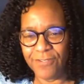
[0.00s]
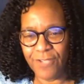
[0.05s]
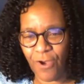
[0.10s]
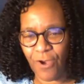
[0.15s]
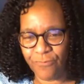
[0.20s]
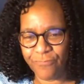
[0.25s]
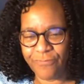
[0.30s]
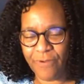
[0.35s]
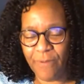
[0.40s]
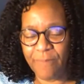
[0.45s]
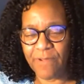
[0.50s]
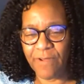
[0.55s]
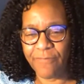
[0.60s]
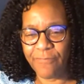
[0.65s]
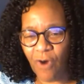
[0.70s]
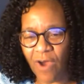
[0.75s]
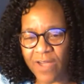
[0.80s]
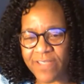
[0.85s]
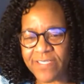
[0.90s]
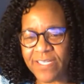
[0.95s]
um, from the
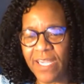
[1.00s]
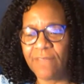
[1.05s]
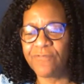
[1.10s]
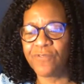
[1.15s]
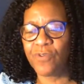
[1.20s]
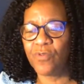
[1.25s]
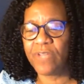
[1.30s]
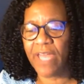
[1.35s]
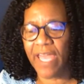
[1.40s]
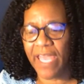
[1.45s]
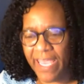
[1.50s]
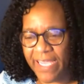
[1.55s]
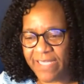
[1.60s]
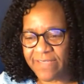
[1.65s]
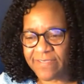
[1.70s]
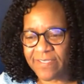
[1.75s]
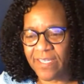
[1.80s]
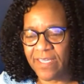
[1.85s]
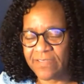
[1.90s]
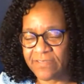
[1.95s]
14th through the
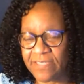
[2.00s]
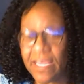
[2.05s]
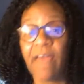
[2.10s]
18th,